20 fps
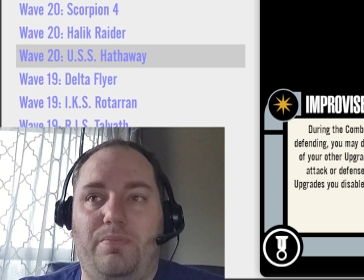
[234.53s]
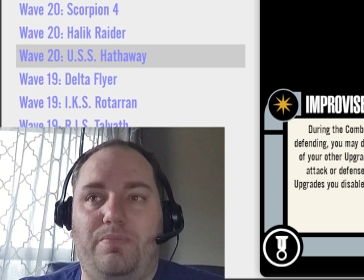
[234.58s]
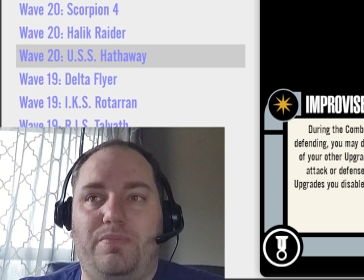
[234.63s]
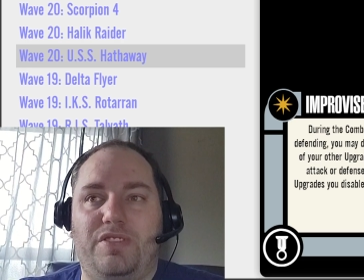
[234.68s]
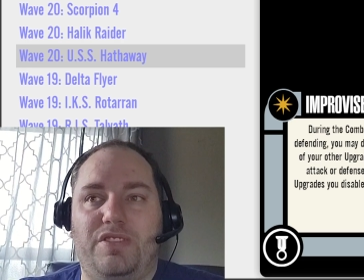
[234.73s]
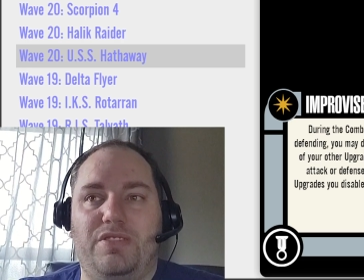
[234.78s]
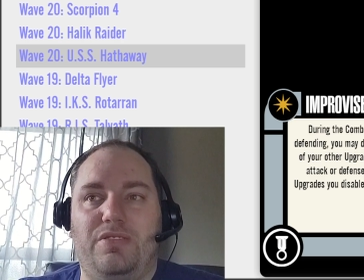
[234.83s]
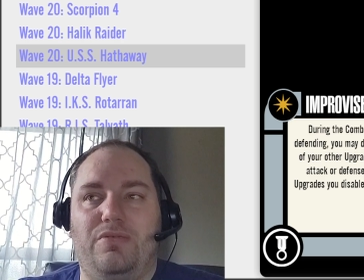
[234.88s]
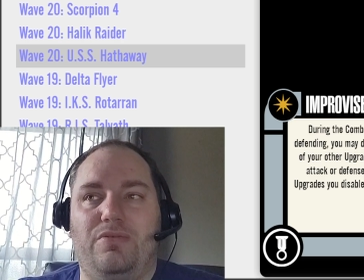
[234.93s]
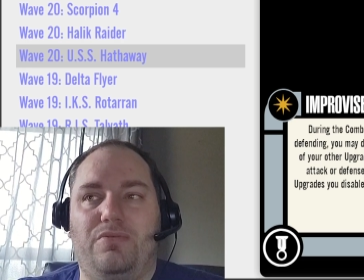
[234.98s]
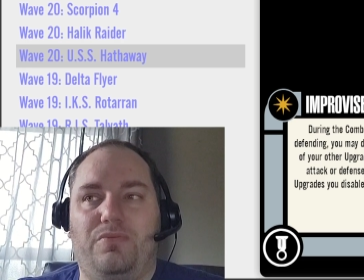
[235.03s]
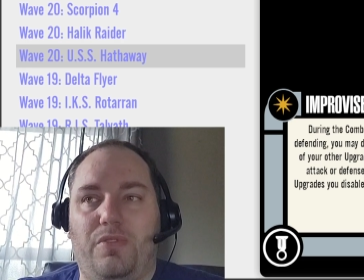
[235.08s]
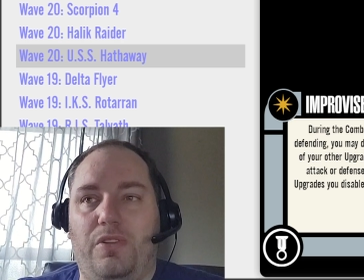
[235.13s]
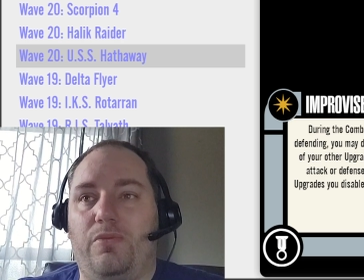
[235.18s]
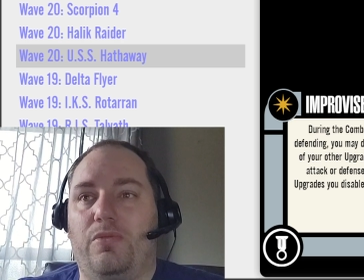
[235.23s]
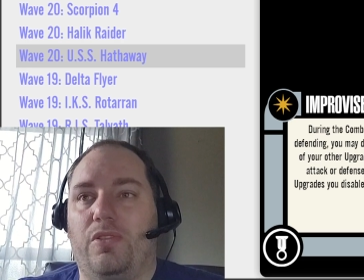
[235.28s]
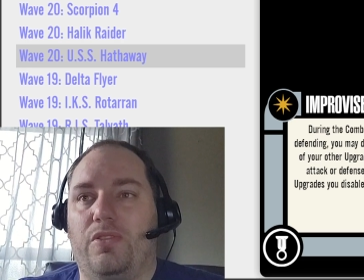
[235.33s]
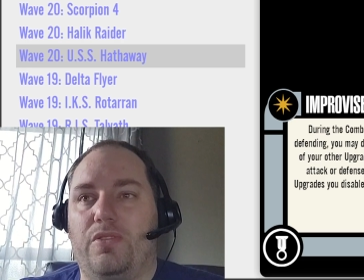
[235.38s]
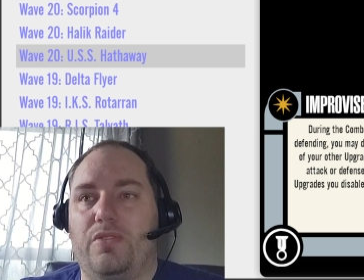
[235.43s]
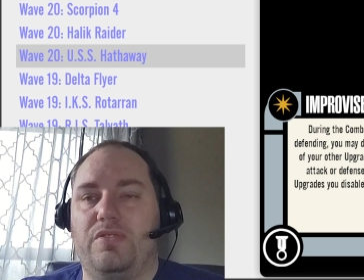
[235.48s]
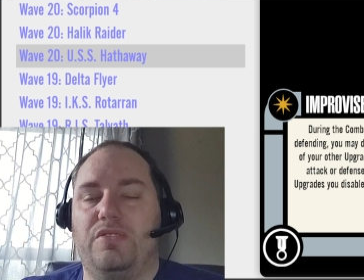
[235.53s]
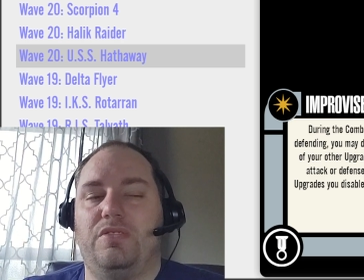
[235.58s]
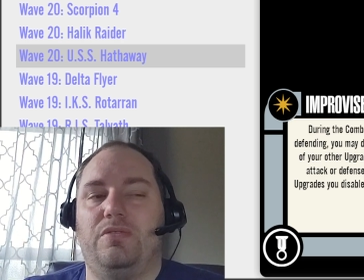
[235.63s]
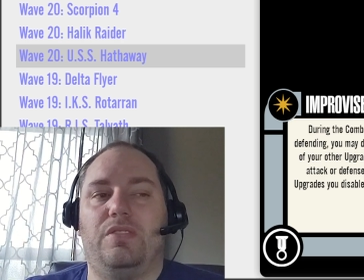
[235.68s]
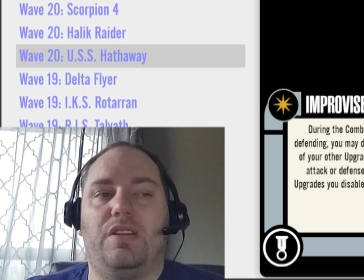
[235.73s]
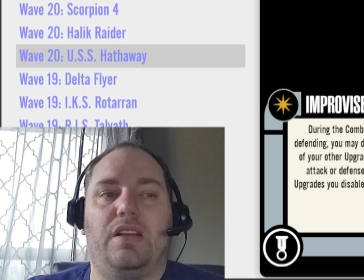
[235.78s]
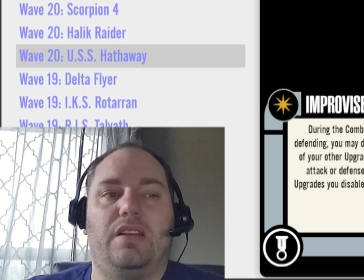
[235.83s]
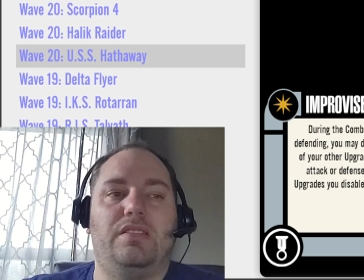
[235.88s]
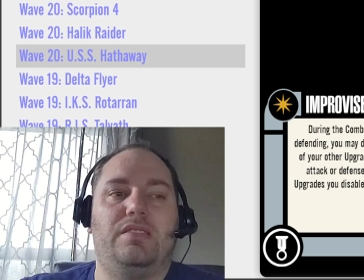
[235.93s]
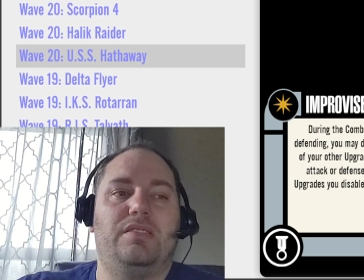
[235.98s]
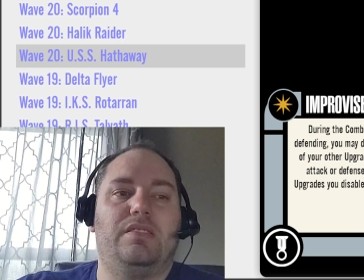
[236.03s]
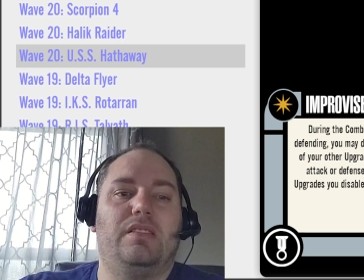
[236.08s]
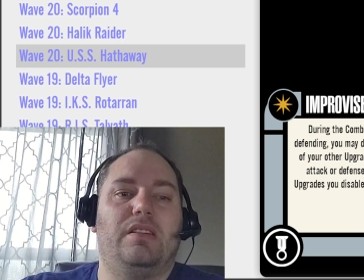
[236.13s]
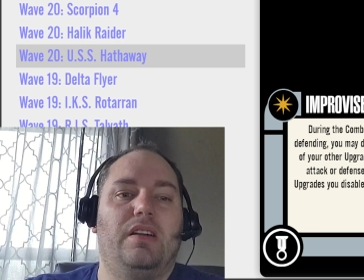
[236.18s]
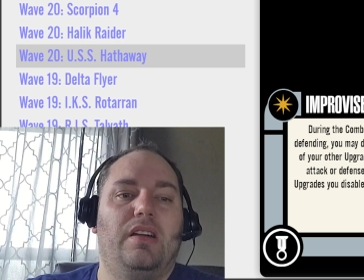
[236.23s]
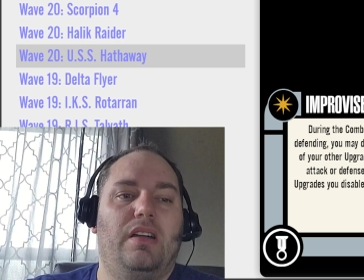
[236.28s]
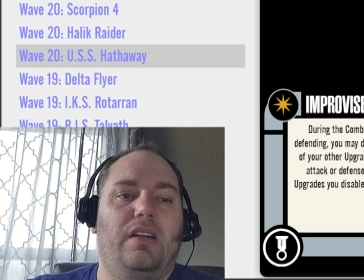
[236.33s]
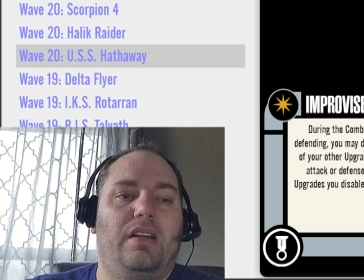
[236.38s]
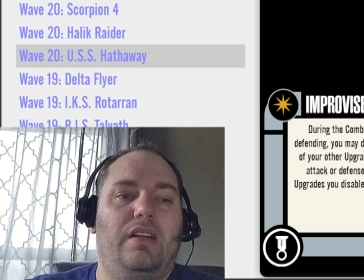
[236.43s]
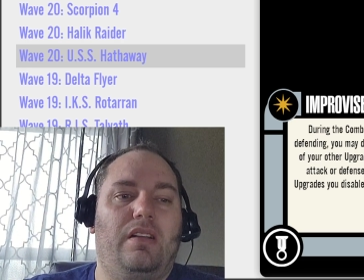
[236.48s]
to reroll those 2 dice.
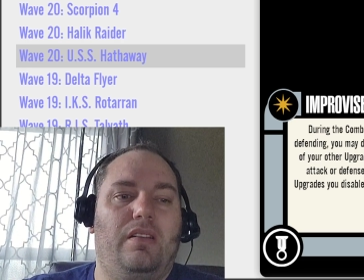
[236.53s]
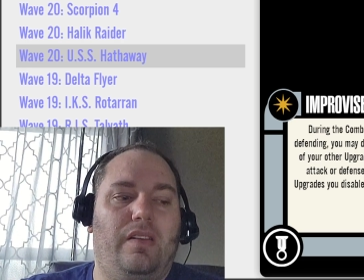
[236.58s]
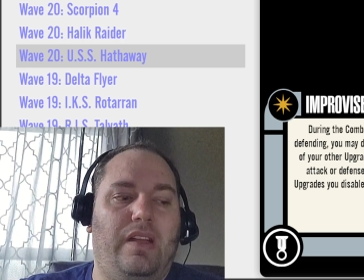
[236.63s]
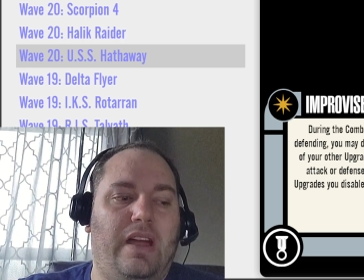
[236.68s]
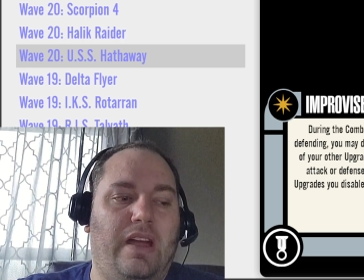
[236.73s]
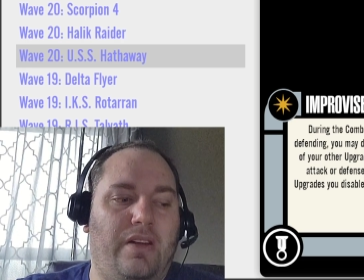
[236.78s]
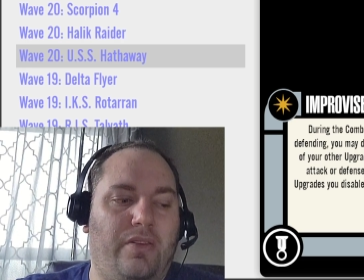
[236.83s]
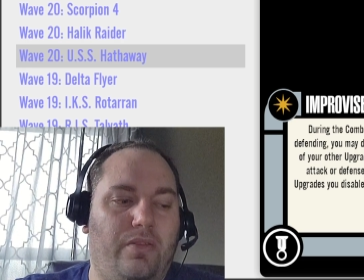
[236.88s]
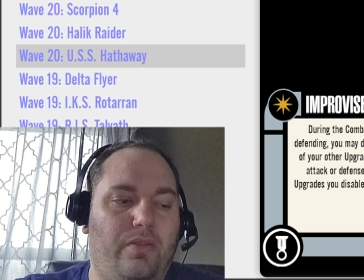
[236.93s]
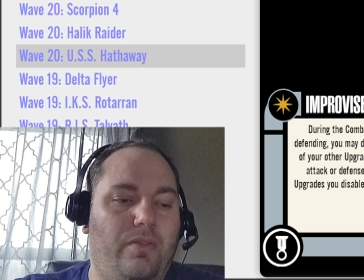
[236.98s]
Now,